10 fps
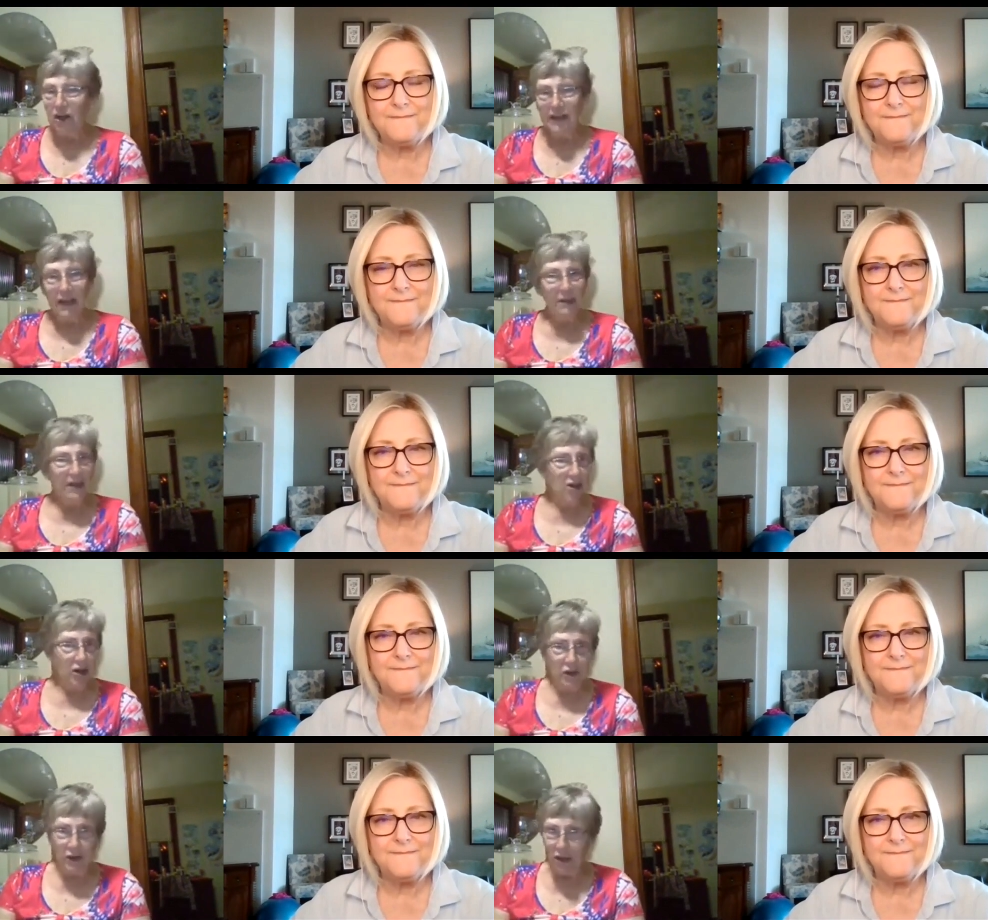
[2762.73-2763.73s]
Speaker 1: off like my
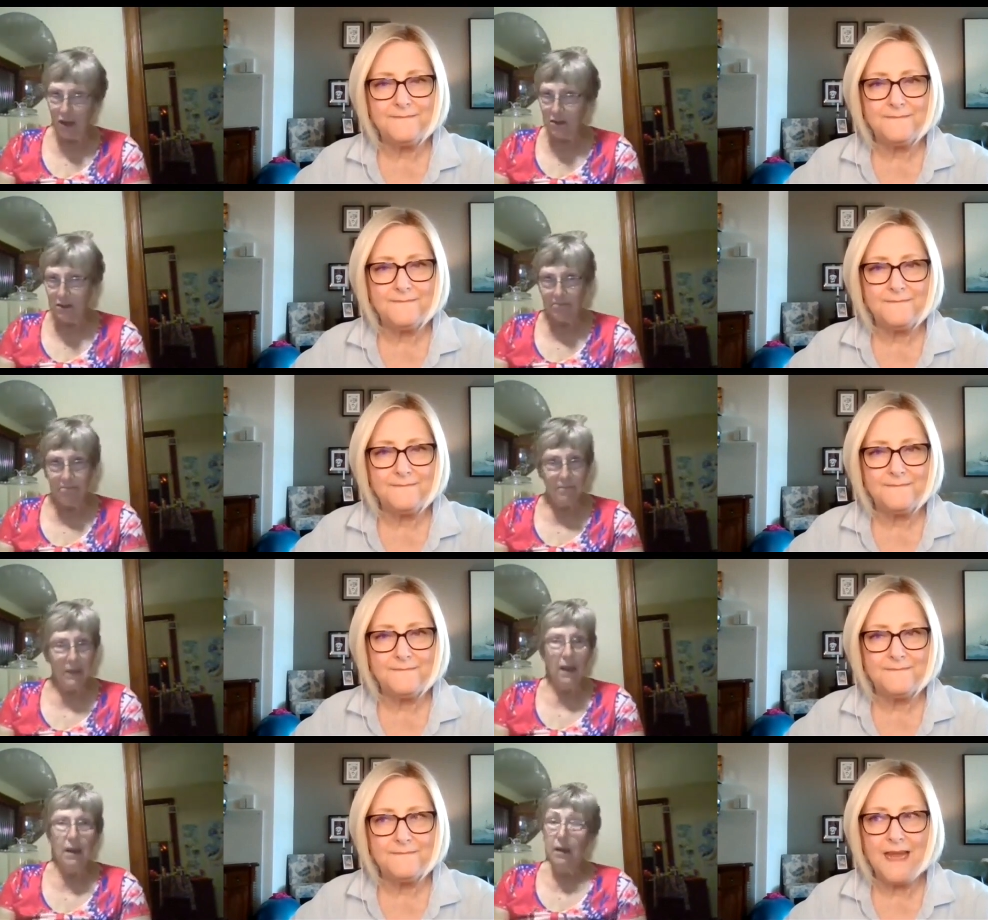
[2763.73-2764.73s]
daughter-in-law's.
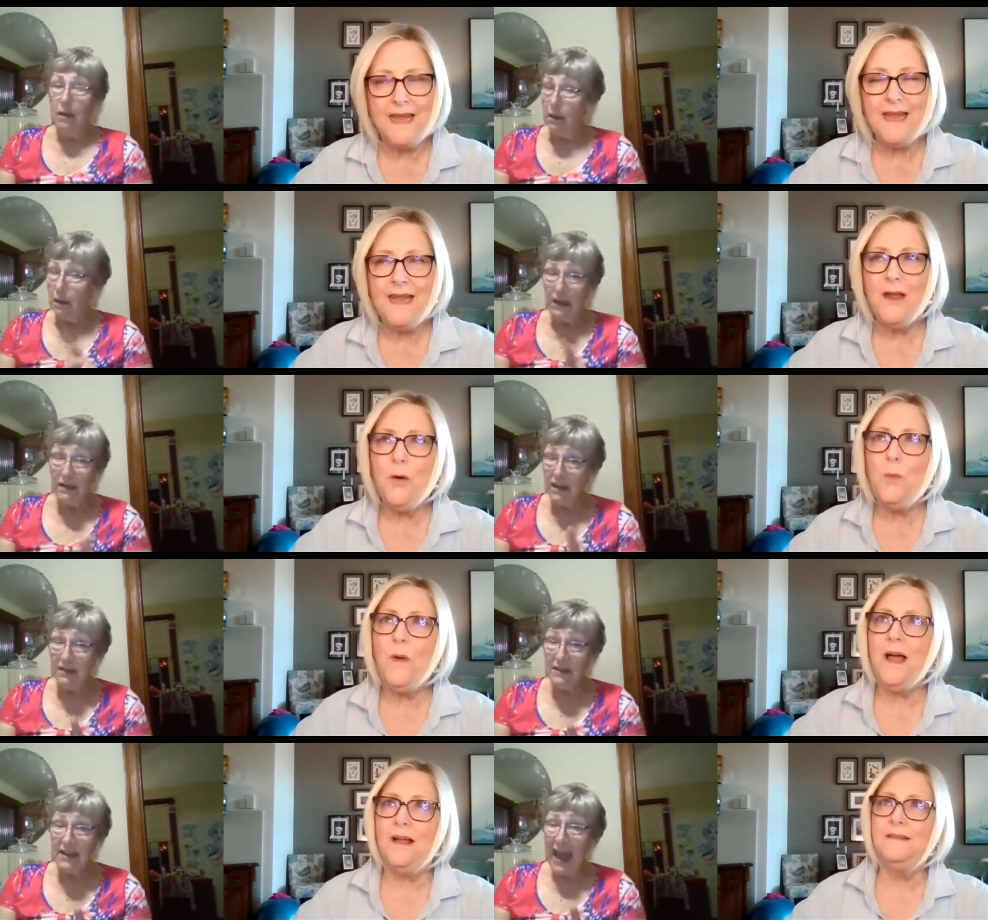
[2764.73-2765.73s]
Speaker 2: It
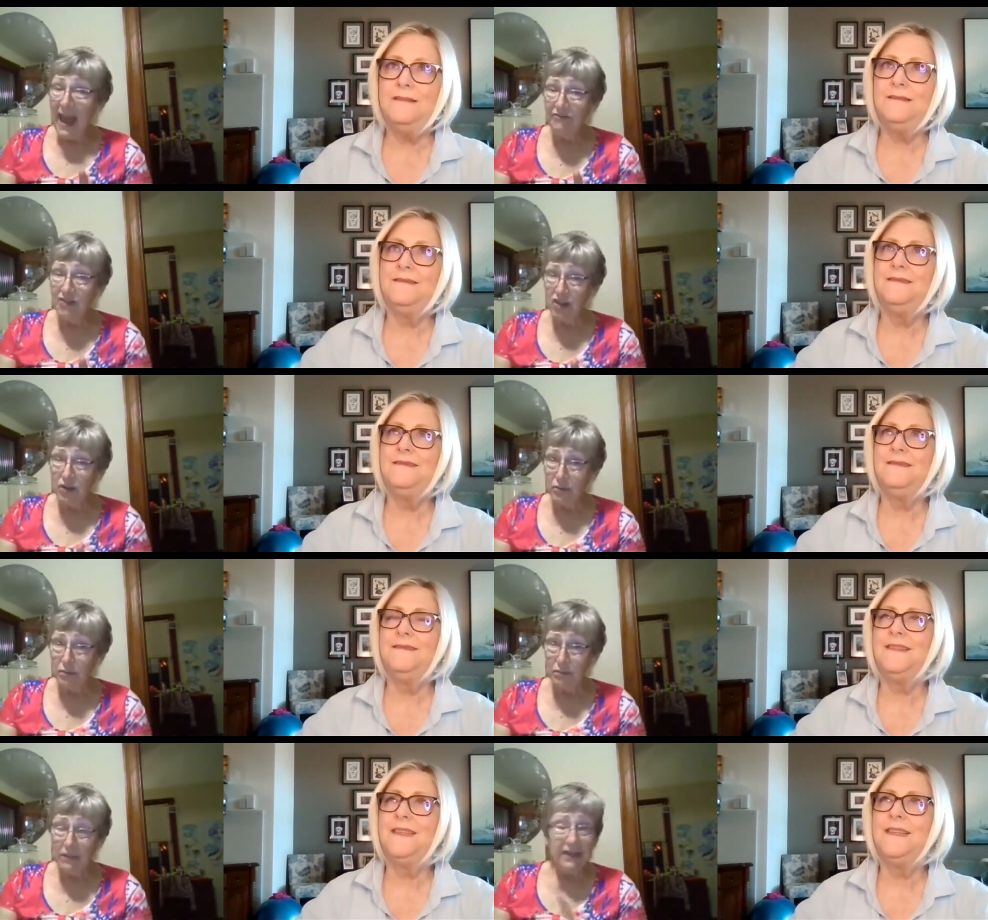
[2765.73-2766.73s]
Speaker 1: doesn't have to.
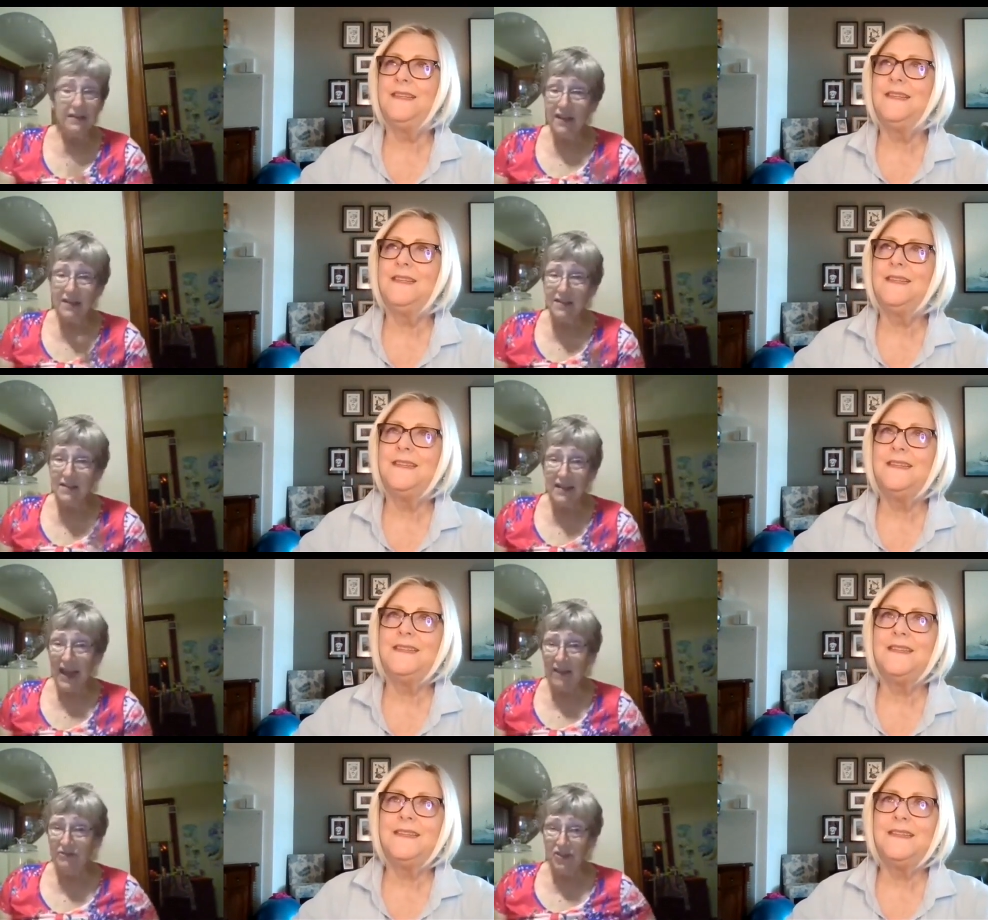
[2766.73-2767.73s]
It doesn't
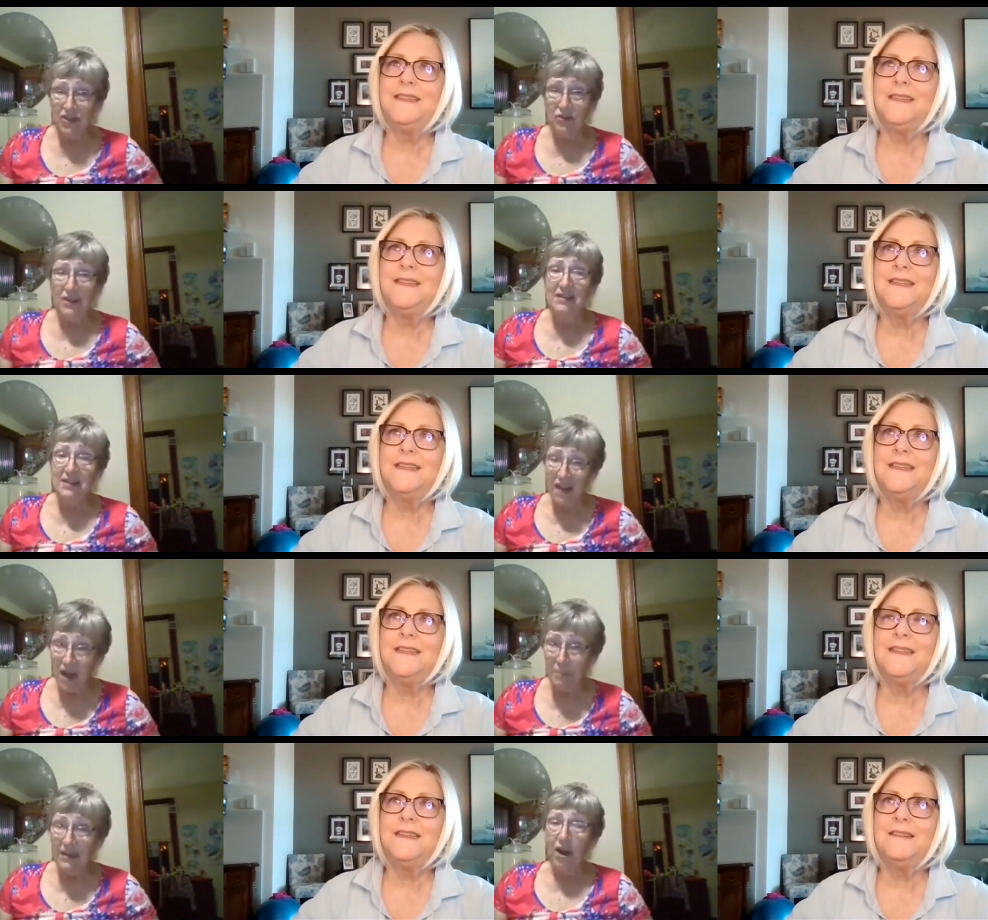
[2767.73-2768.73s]
have to. It's
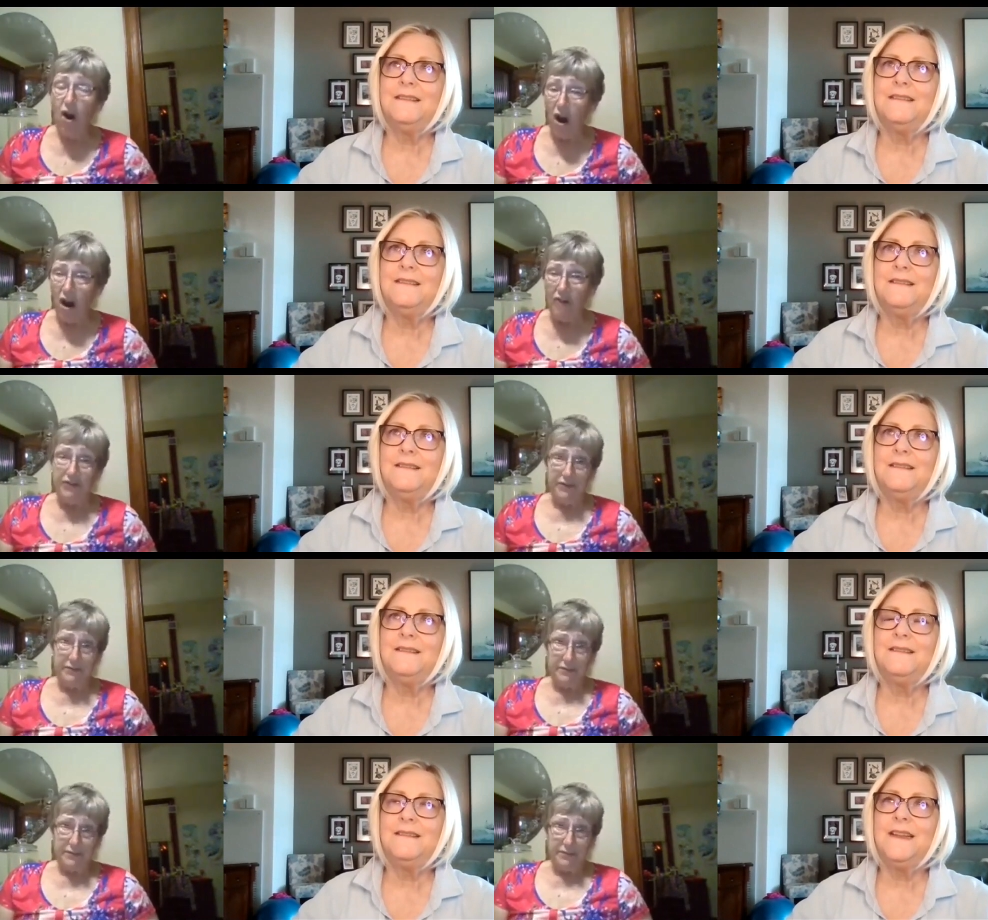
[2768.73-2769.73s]
coming off.
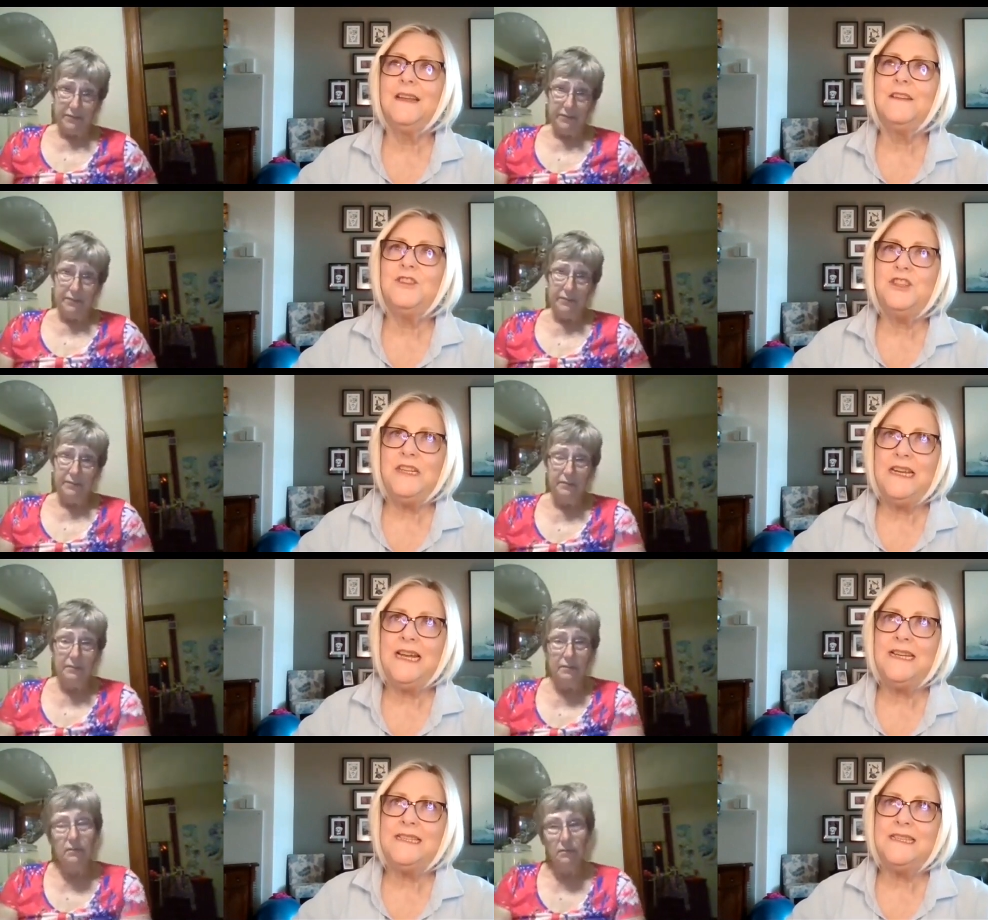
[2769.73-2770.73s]
Speaker 2: She
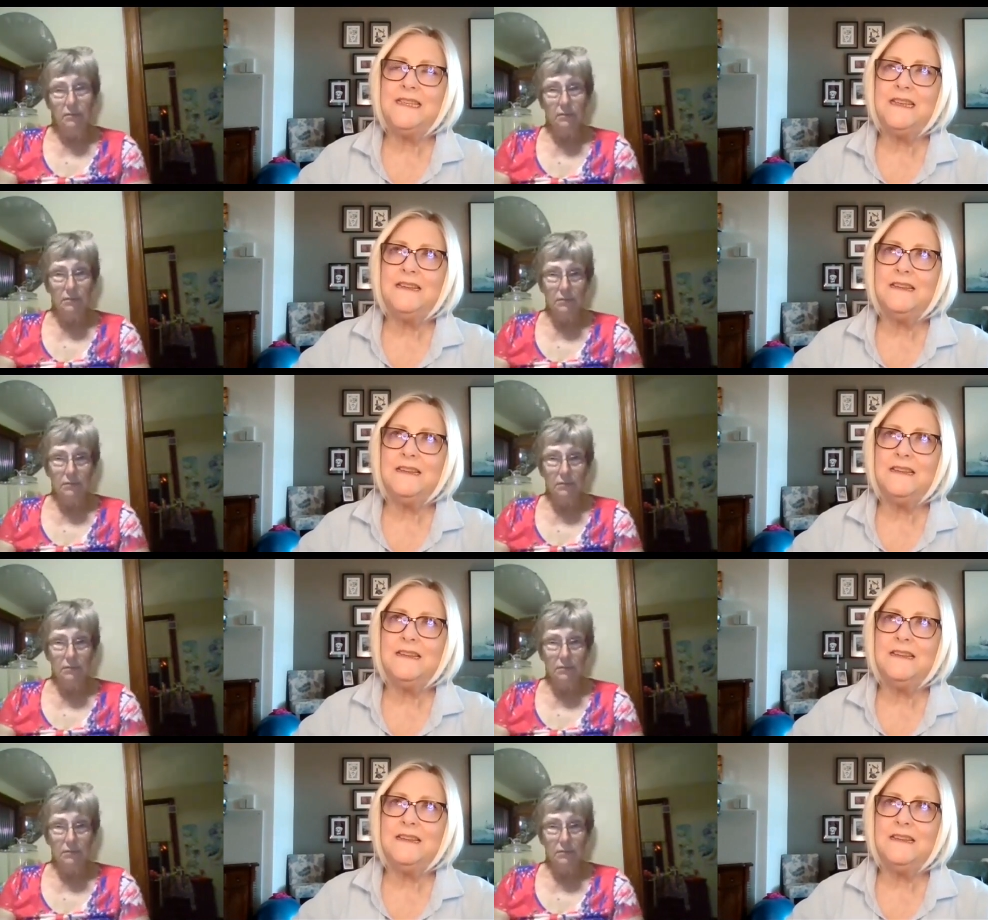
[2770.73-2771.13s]
has